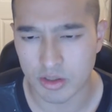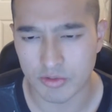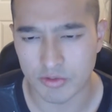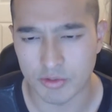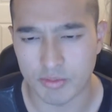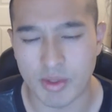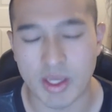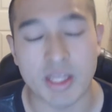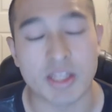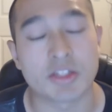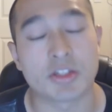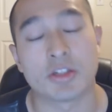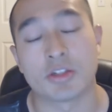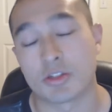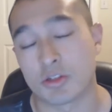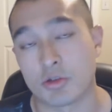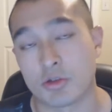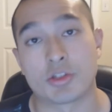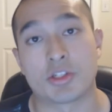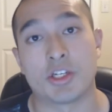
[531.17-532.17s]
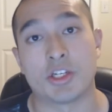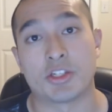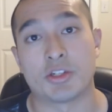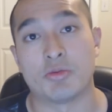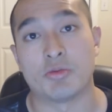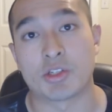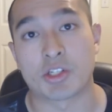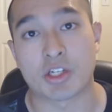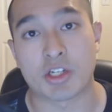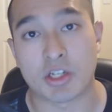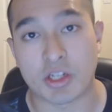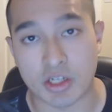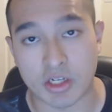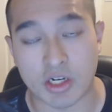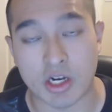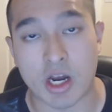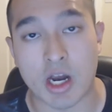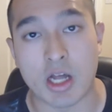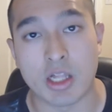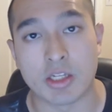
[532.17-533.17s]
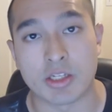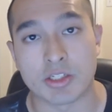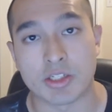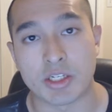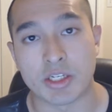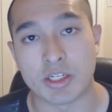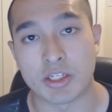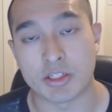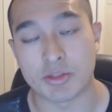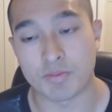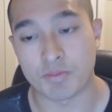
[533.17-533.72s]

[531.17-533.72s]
Mage Association, which Collis